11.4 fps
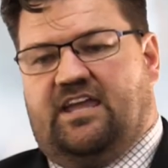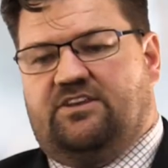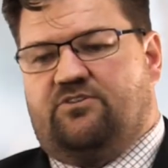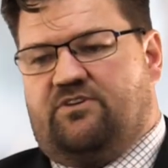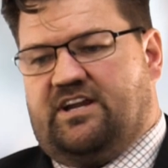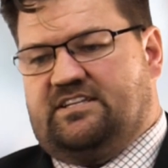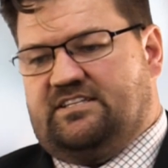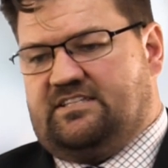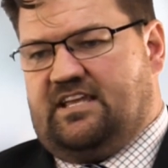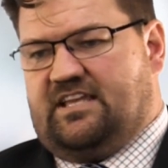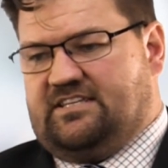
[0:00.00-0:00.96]
Indirect
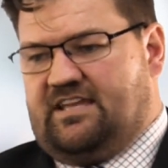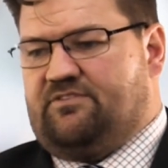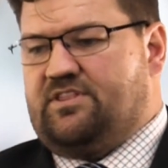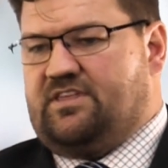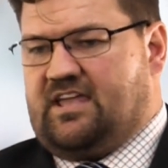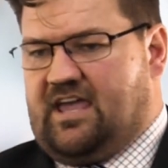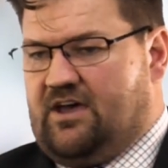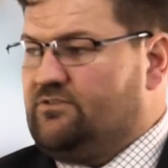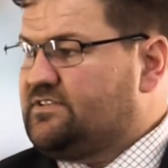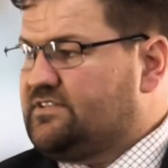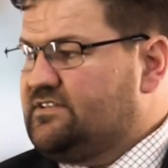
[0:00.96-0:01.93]
is everything
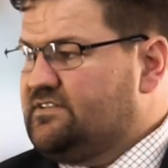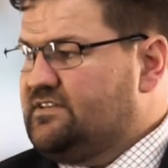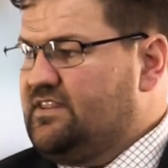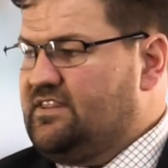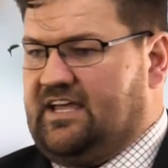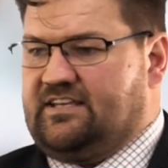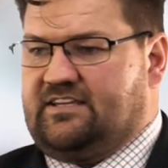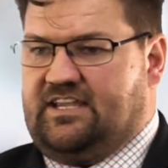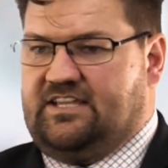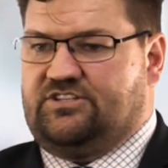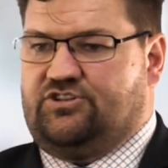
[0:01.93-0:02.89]
else that
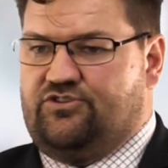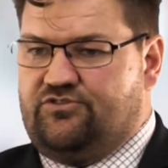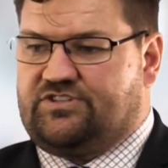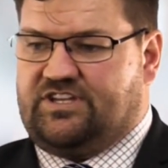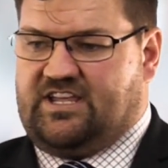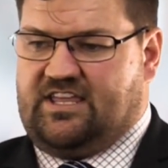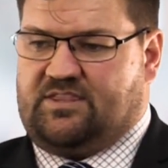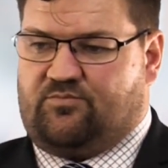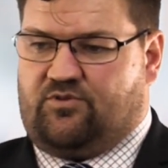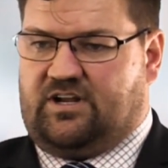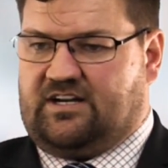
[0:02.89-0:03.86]
is used to get
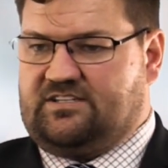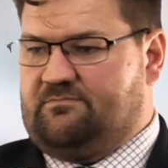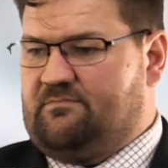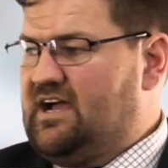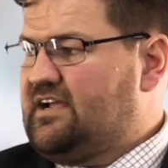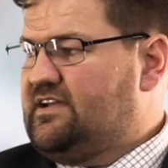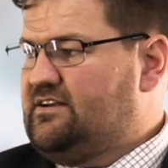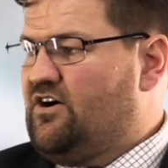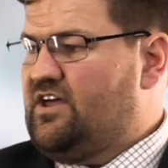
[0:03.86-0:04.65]
the product to market,